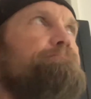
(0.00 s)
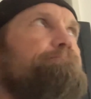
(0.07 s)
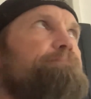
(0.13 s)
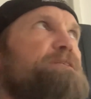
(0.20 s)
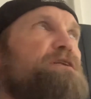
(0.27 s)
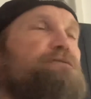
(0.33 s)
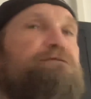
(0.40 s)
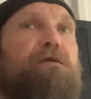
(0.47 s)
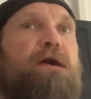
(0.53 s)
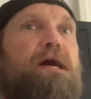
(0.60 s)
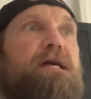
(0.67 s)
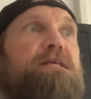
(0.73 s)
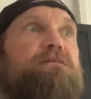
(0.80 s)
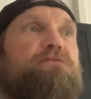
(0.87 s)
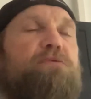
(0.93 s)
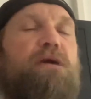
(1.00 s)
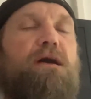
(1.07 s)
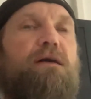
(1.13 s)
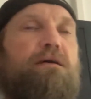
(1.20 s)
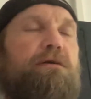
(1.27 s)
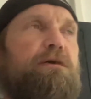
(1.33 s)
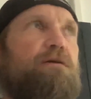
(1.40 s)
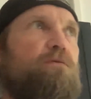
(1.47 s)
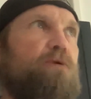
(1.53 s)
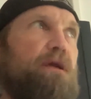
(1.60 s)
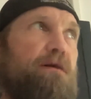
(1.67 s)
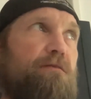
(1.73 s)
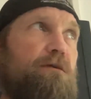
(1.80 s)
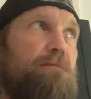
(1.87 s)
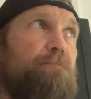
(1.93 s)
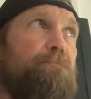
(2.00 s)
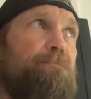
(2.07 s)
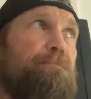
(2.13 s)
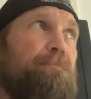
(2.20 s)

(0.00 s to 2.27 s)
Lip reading: defines reality or whatever.